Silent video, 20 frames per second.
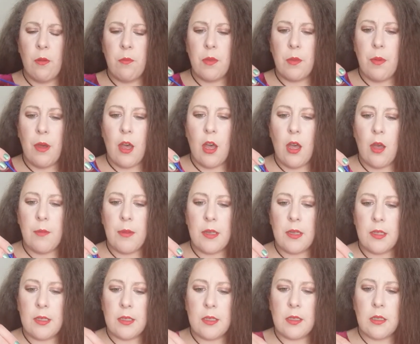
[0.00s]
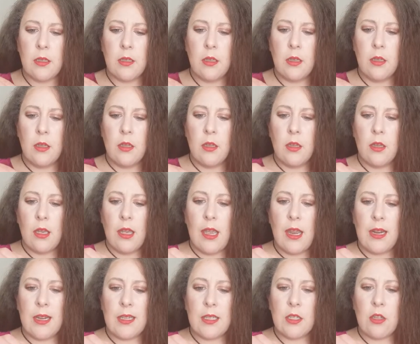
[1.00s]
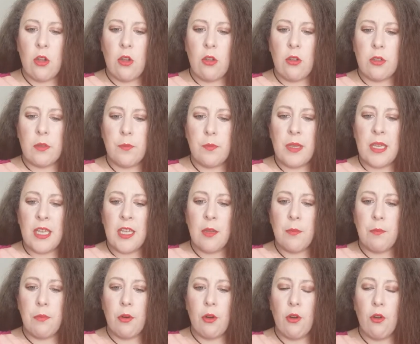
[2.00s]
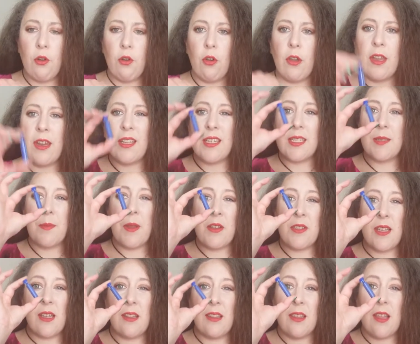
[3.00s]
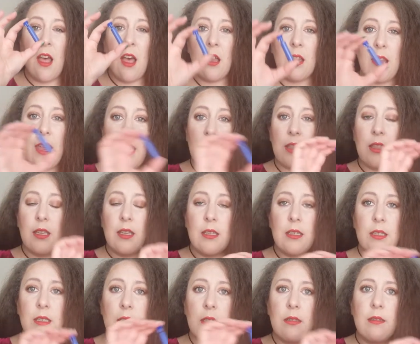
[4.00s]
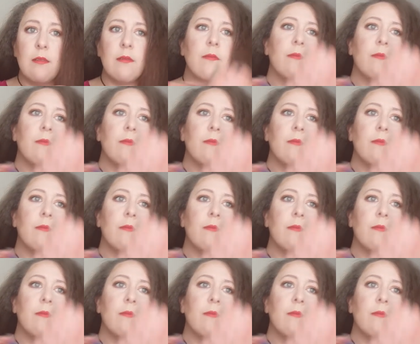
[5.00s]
from the Bahamas, and it's called Pink Pearl, and it smells a lot like this.